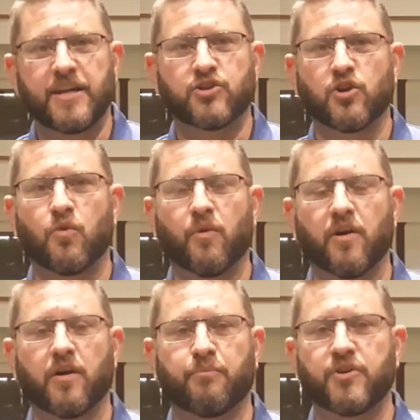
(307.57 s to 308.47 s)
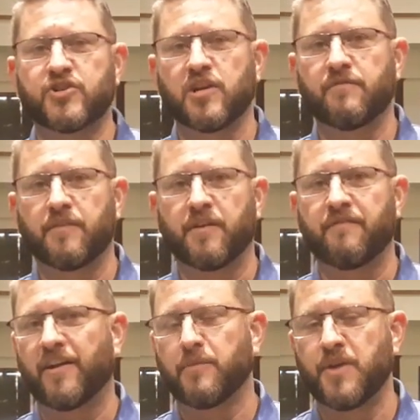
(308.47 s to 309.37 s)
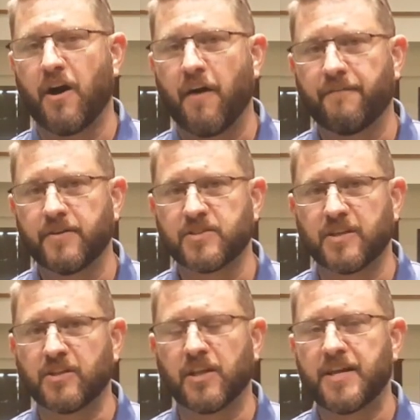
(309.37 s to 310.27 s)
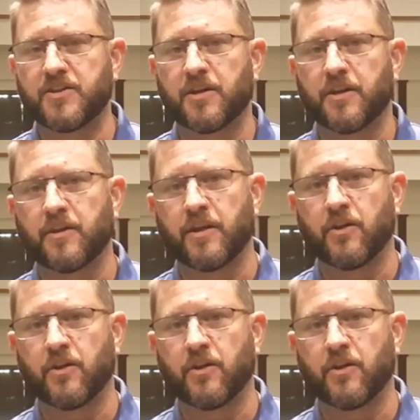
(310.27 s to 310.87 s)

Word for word: and so we're appreciative of the development office and Glenda and,